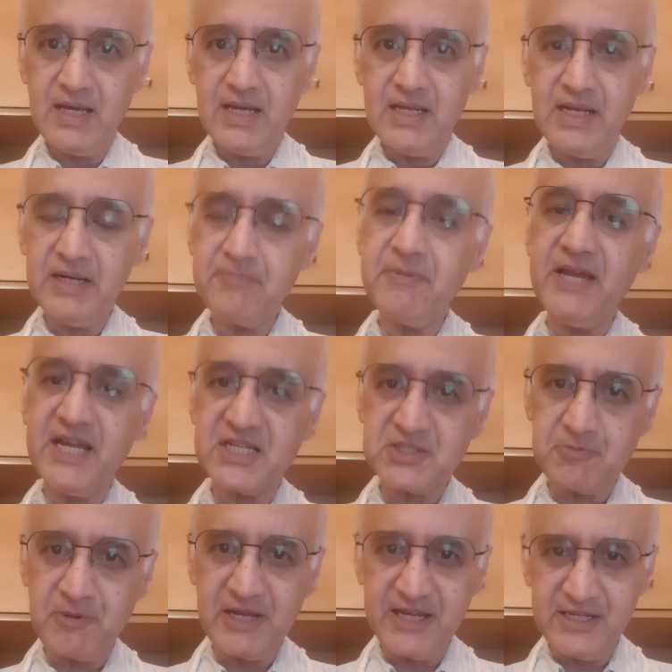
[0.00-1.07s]
Let me
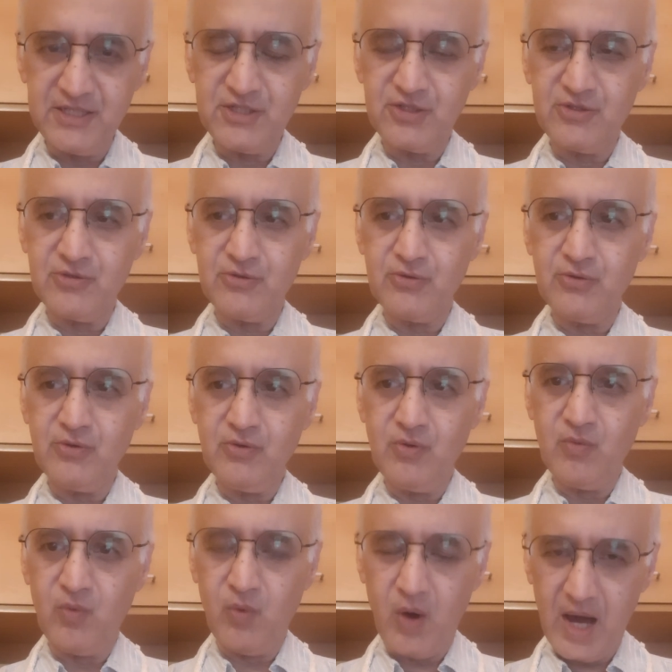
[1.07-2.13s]
explain to you
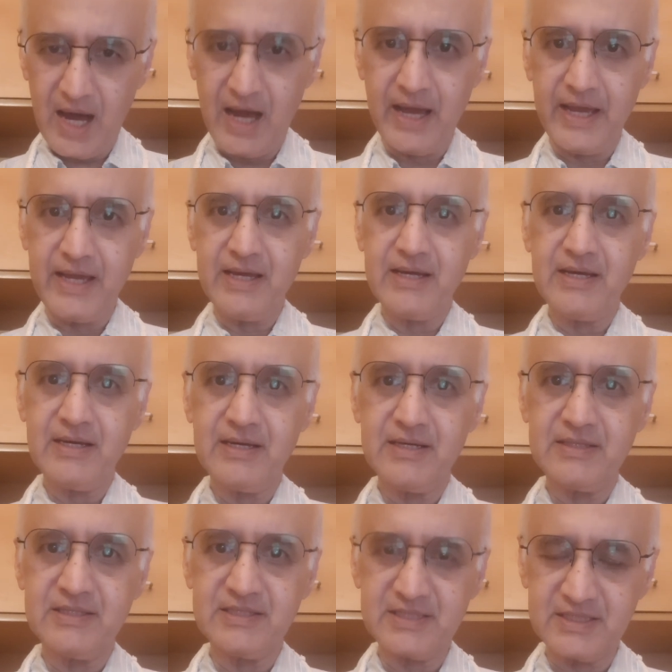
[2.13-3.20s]
why
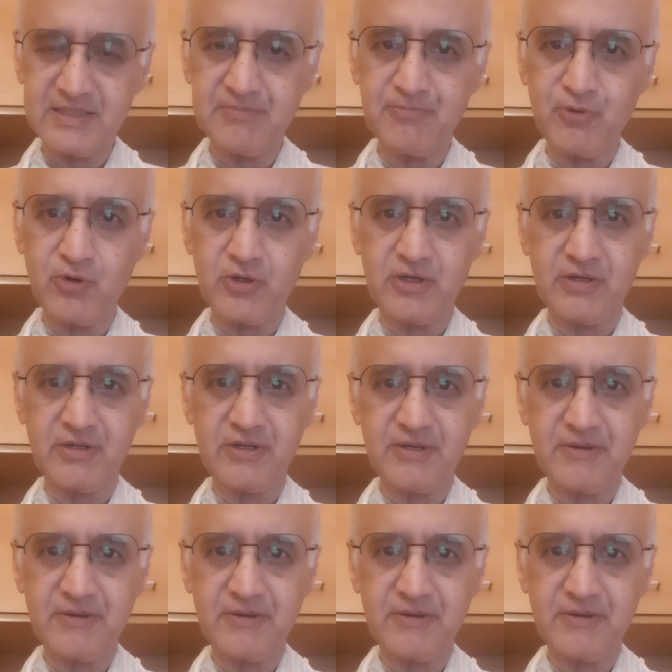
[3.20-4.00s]
this is important.